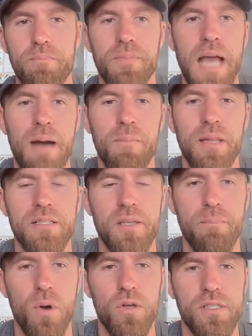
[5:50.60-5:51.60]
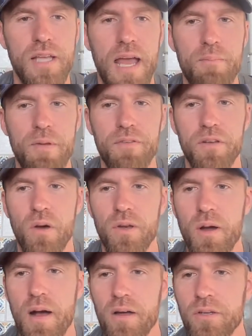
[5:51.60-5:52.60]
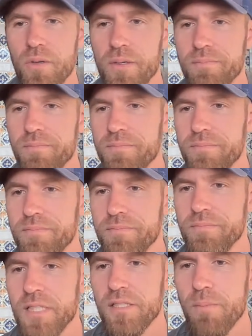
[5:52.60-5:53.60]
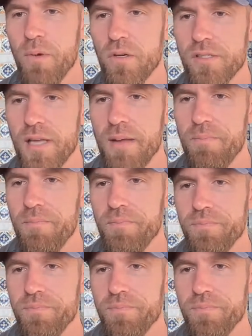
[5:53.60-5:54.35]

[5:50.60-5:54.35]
Gambling's a mugs game if you don't know how to do it. It's a mugs game.